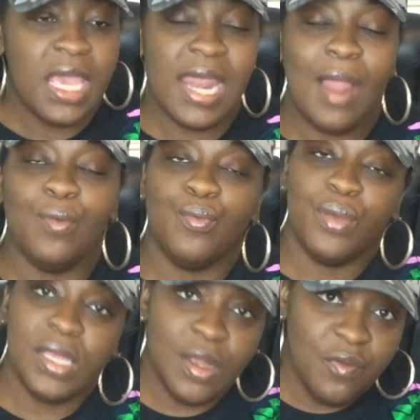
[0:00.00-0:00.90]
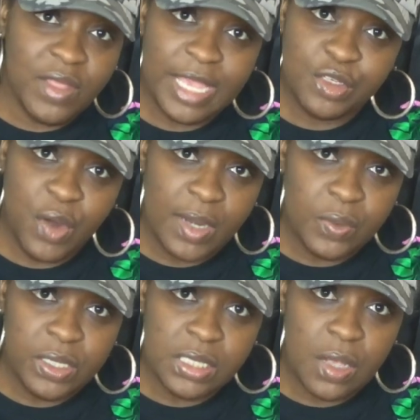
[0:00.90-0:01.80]
And I really don't feel like trying on
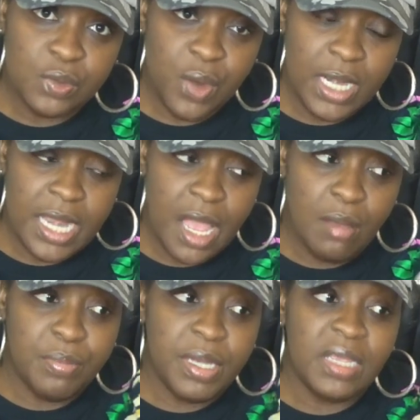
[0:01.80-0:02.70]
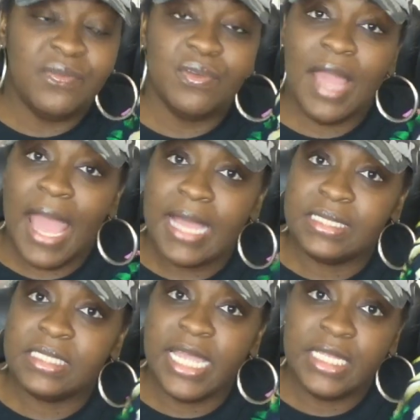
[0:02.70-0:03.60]
these clothes right now. But if you guys
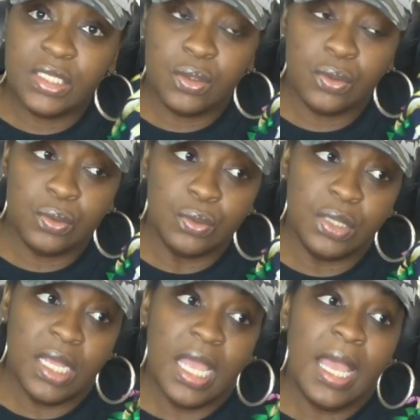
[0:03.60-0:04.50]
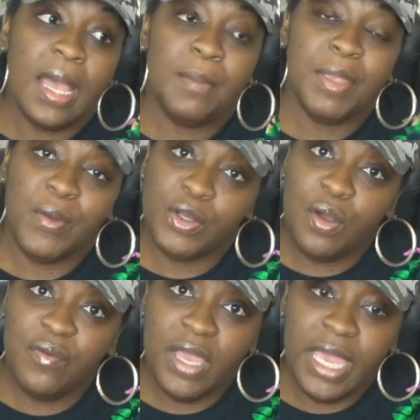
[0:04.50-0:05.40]
stay tuned, I'm getting ready to go
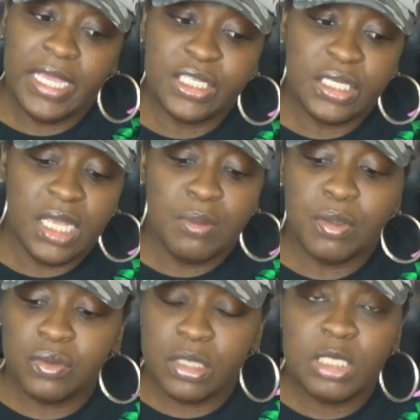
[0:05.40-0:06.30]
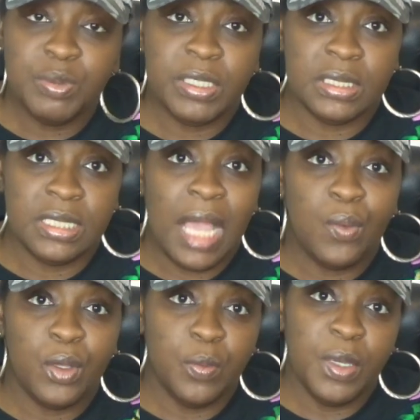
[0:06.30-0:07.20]
on vacation. And most of these pieces I
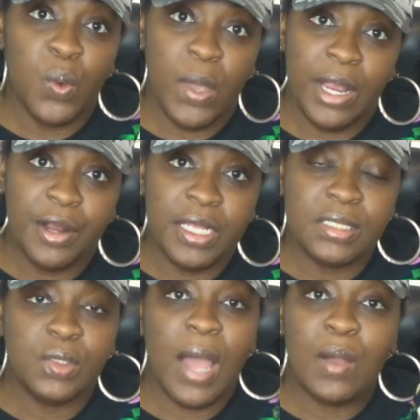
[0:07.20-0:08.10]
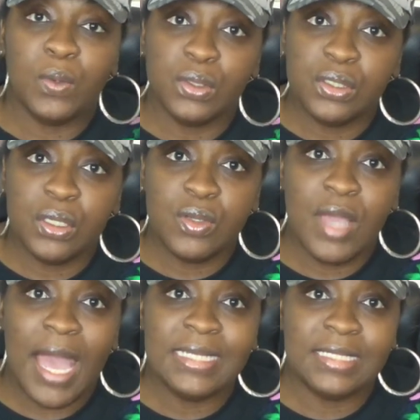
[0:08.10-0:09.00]
will be wearing. So I will show you
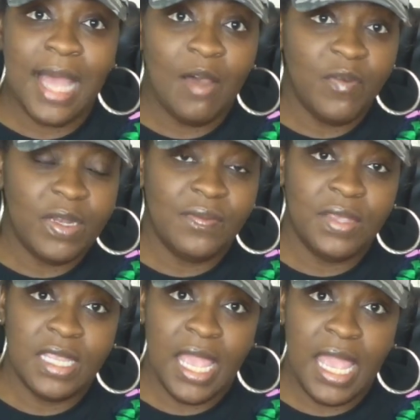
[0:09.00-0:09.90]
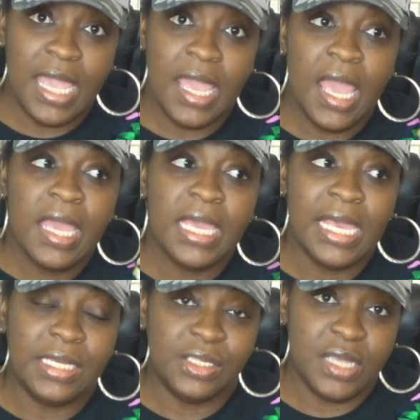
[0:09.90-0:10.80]
guys the outfit of the day
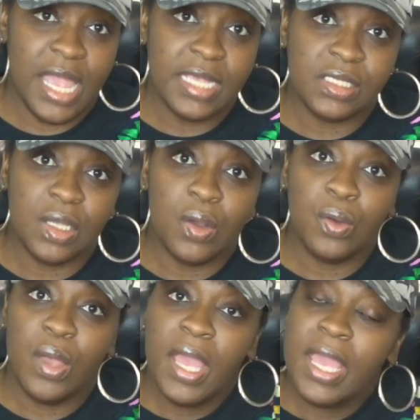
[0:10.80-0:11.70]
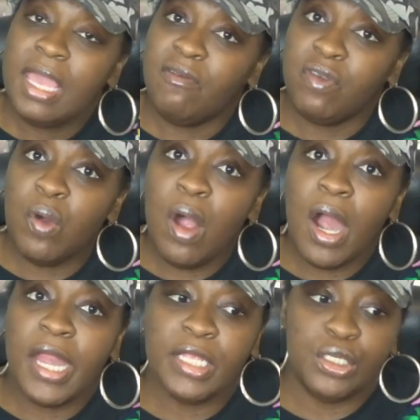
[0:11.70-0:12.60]
each day. So if you
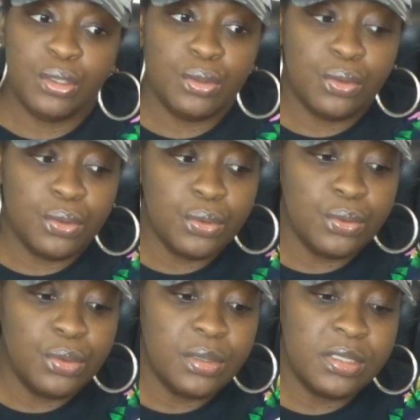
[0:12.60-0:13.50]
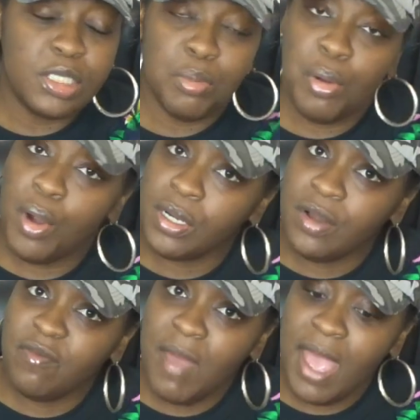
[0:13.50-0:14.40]
are a true supporter
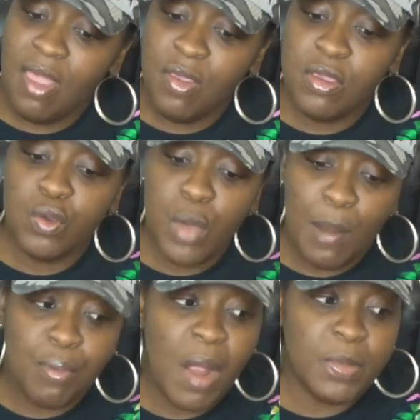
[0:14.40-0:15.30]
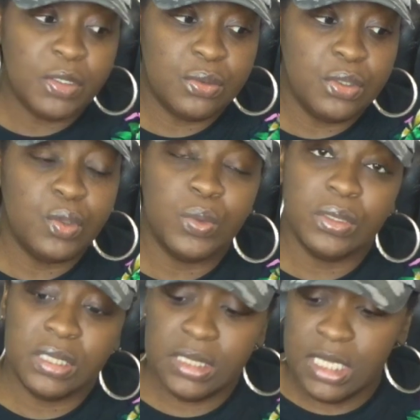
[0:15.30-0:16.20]
of mine, then you, I promise you, you
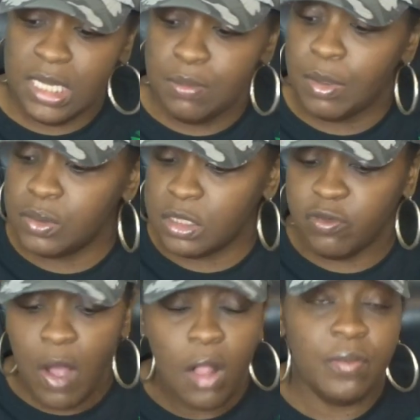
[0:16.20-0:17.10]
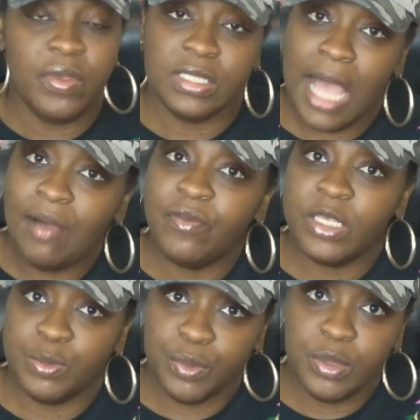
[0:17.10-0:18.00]
will see most of all of these
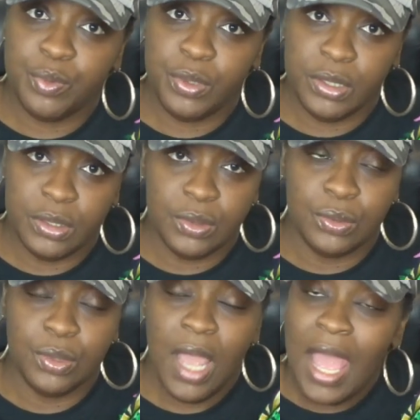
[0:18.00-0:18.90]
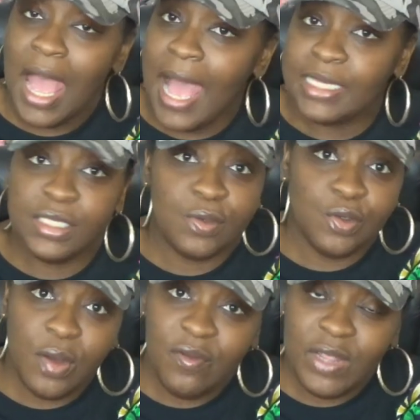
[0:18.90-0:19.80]
outfits pretty, pretty soon. I just don't
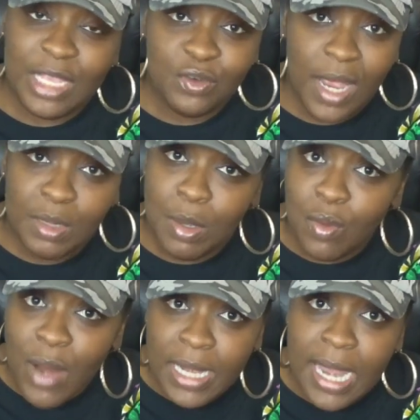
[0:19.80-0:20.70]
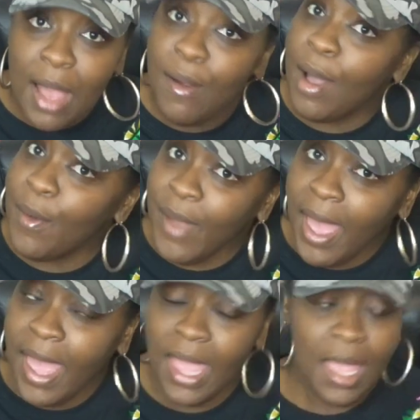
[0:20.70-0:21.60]
try, feel like trying them on right now.
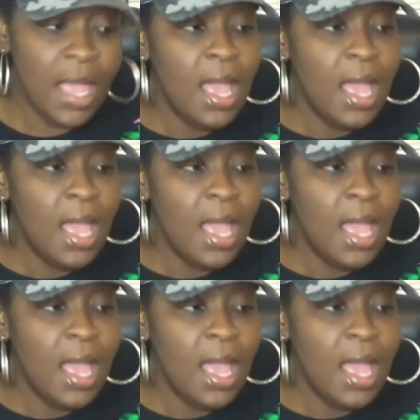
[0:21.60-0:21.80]
Okay.